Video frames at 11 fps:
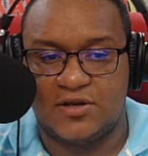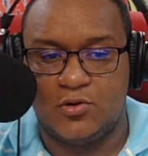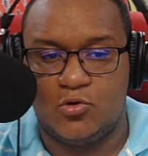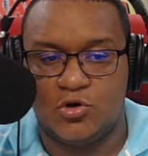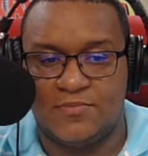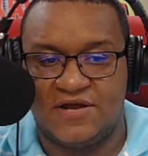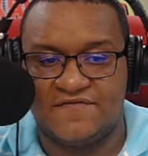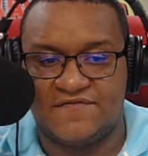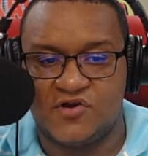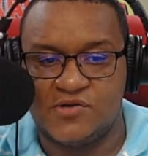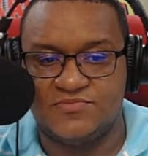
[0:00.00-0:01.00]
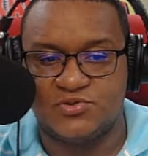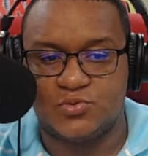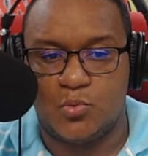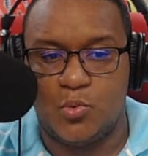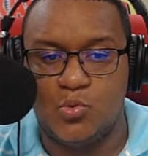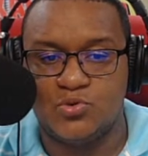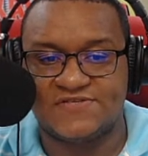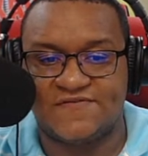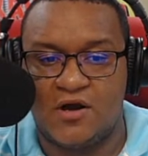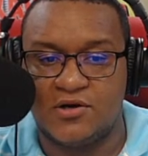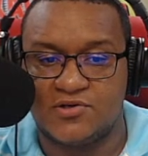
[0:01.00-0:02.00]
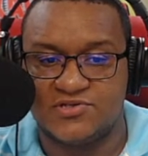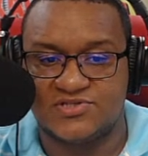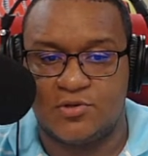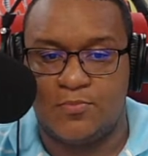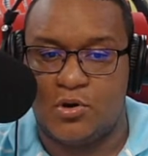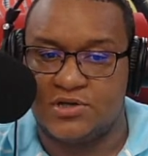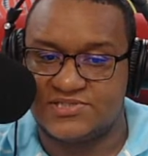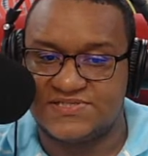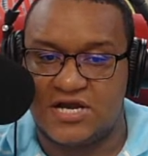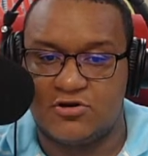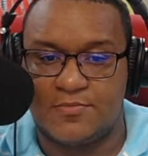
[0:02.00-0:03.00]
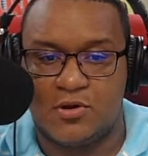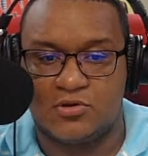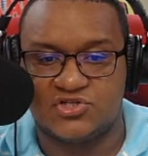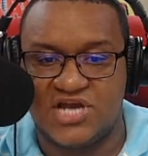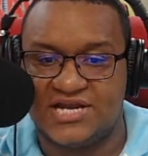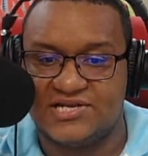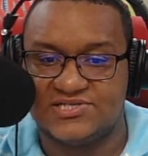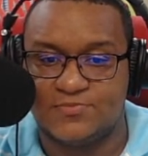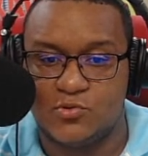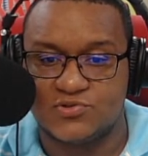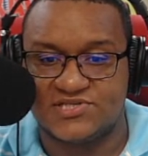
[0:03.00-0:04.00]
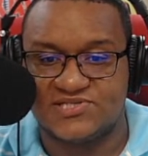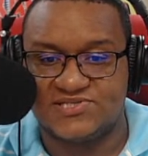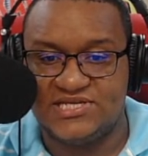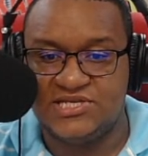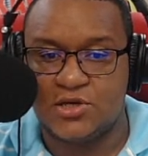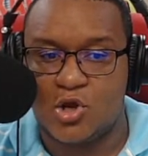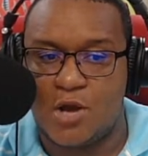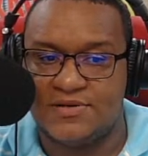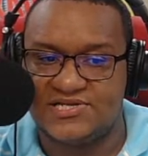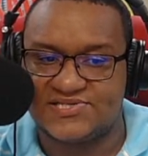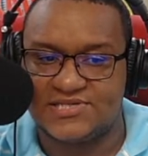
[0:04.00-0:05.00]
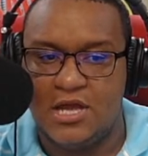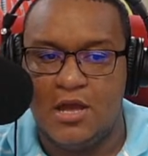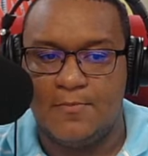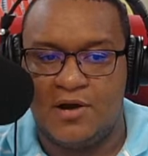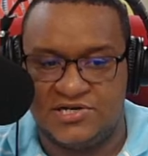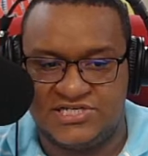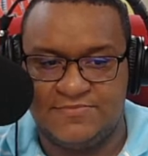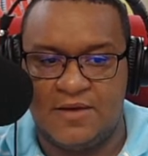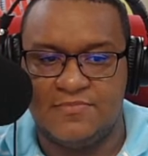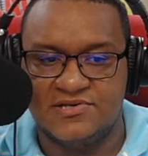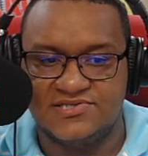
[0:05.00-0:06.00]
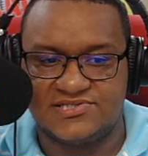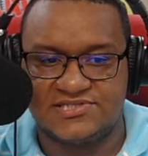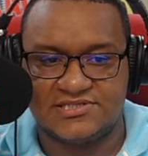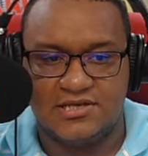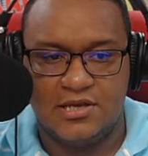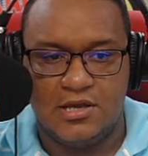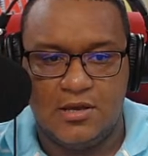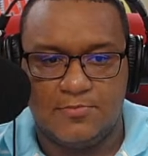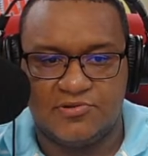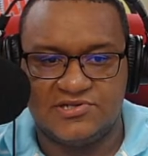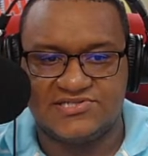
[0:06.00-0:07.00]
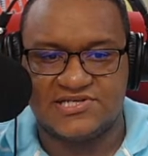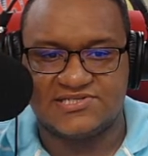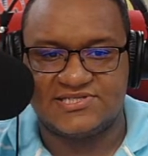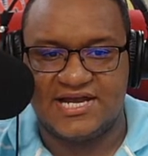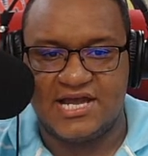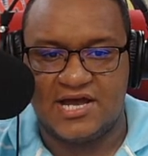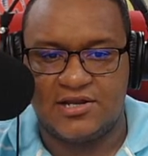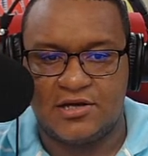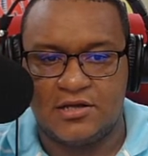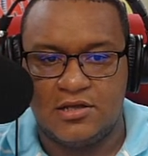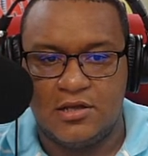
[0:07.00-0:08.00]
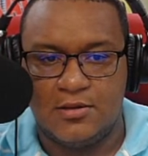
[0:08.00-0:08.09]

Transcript: are owned by firms whose founders or bosses are among China's most senior Communist Party members. Princess Diana